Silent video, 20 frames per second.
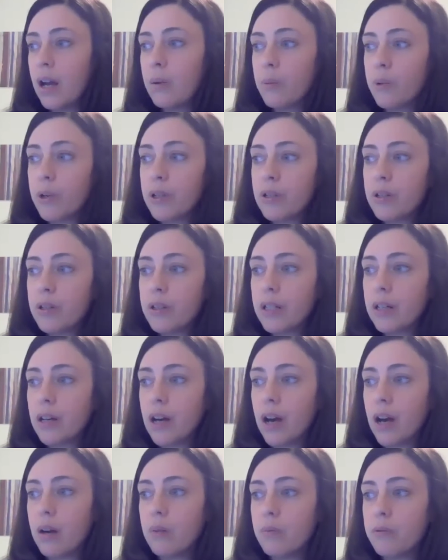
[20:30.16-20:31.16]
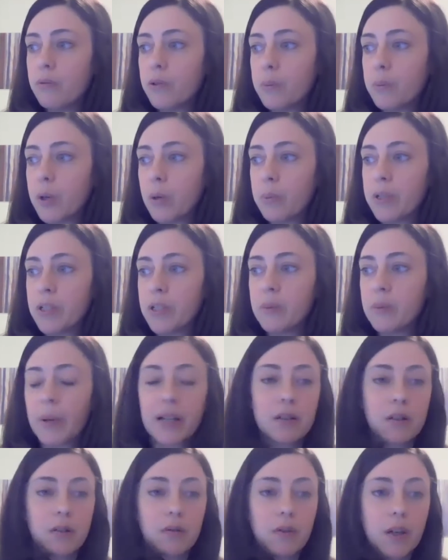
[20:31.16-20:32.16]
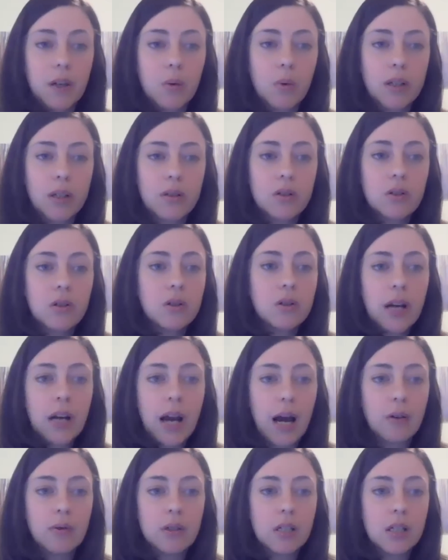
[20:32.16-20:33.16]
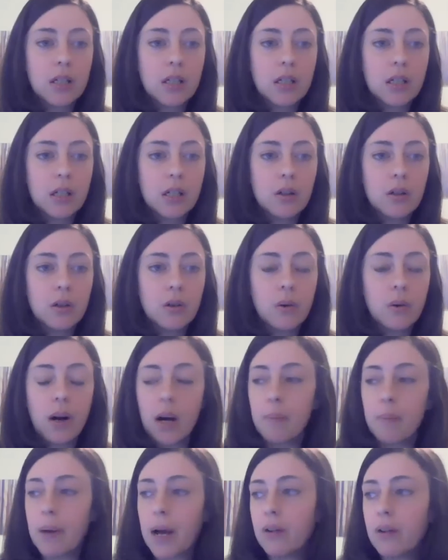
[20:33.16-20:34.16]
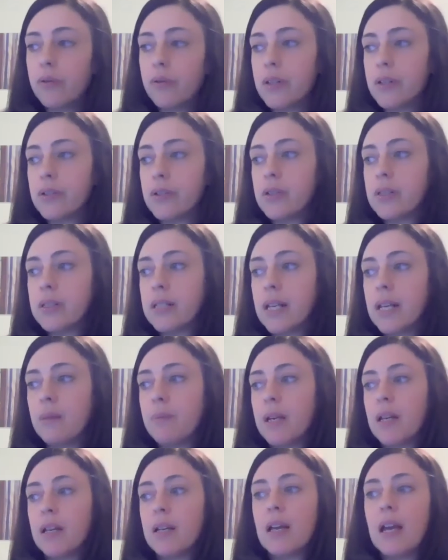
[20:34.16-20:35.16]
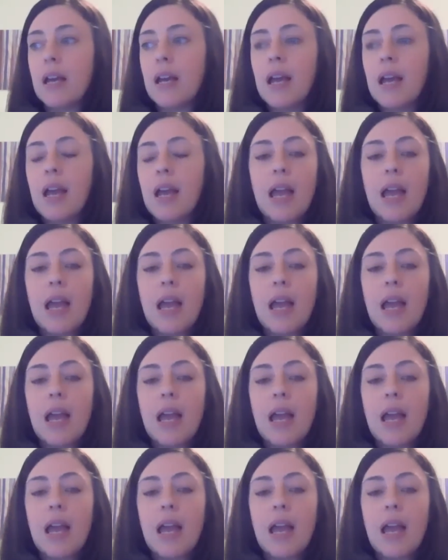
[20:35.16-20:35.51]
I'm wondering, from your perspective, like what stood out to you about this statement,